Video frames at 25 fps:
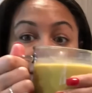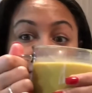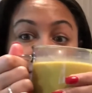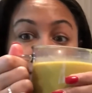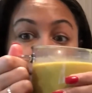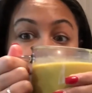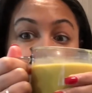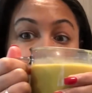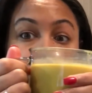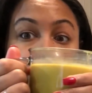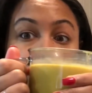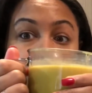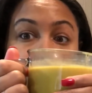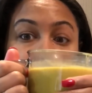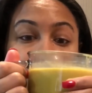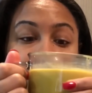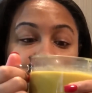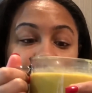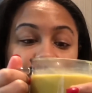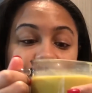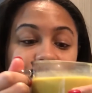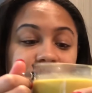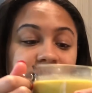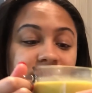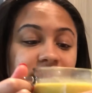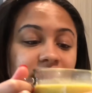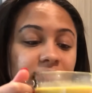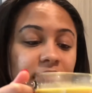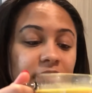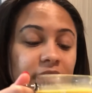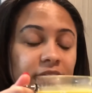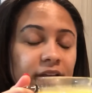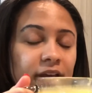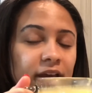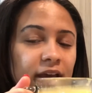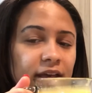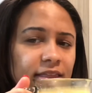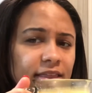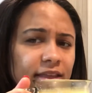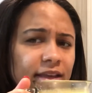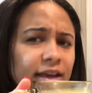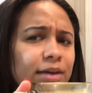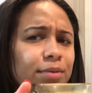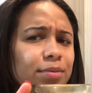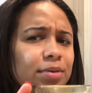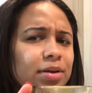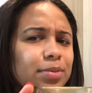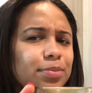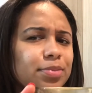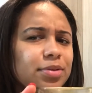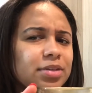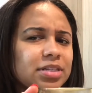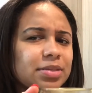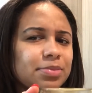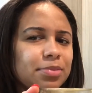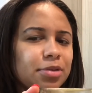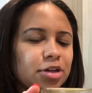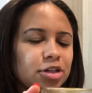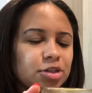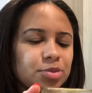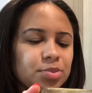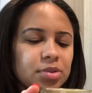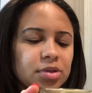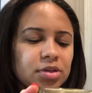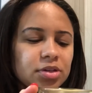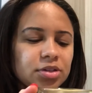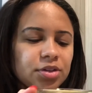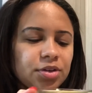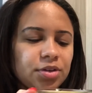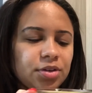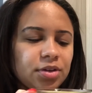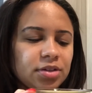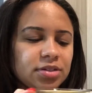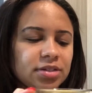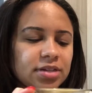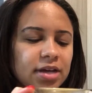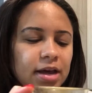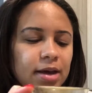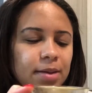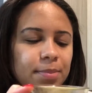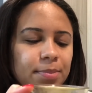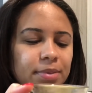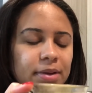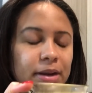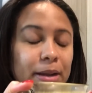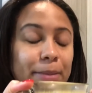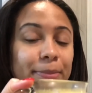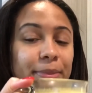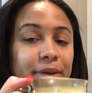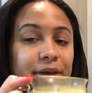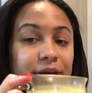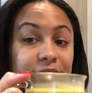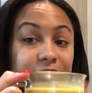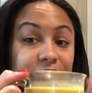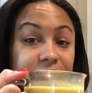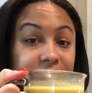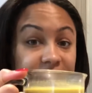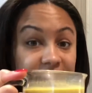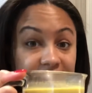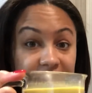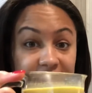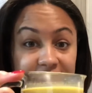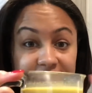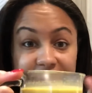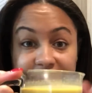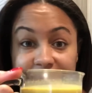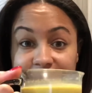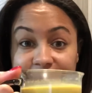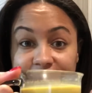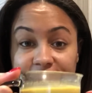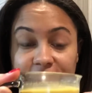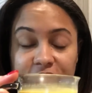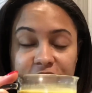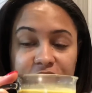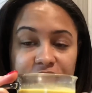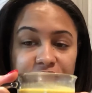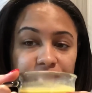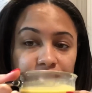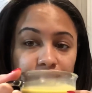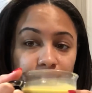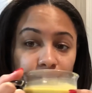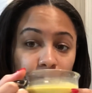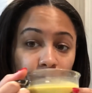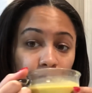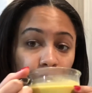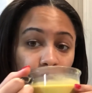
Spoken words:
have our turmeric drink. I think I want to put some marshmallows on the top, but I'm gonna taste it first.